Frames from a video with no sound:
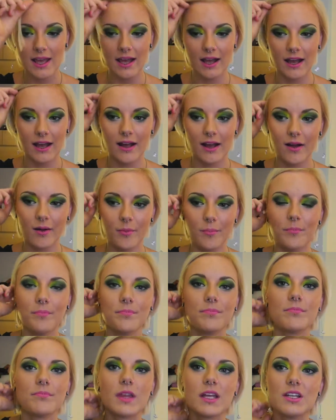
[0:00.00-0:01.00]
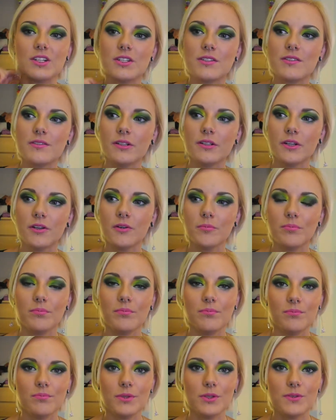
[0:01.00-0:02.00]
and just, you know,
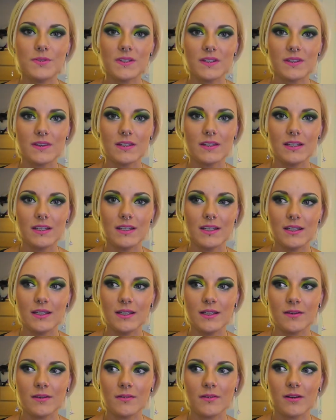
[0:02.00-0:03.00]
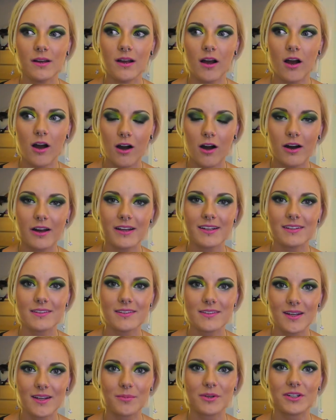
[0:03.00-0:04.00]
using the hot
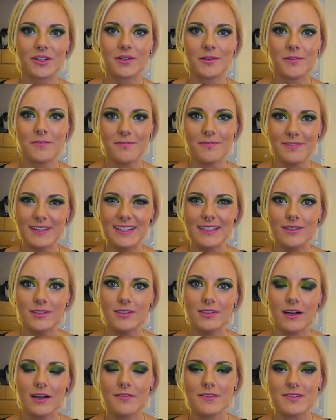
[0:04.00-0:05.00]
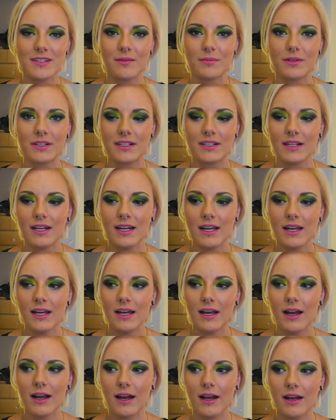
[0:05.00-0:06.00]
summer feel of summer
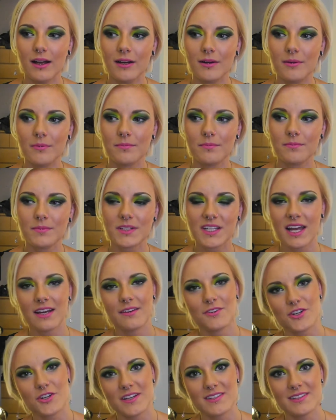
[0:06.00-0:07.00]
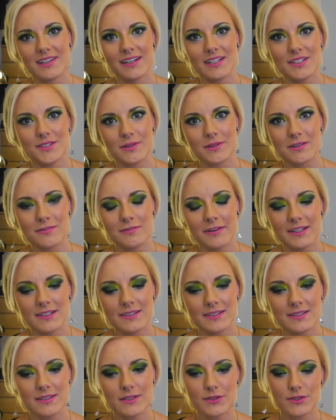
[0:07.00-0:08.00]
to kind of translate it to our
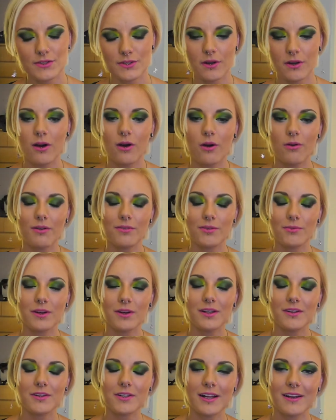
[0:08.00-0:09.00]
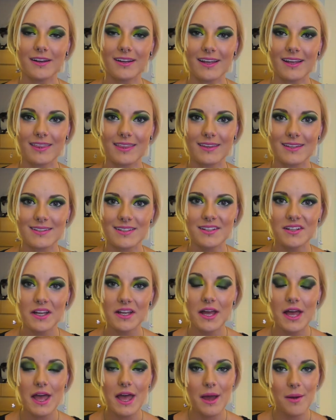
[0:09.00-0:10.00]
face. So if you want to learn how to get this look,
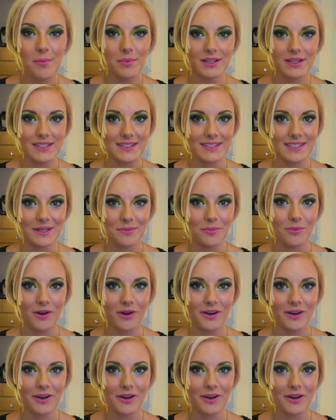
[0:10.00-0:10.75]
please keep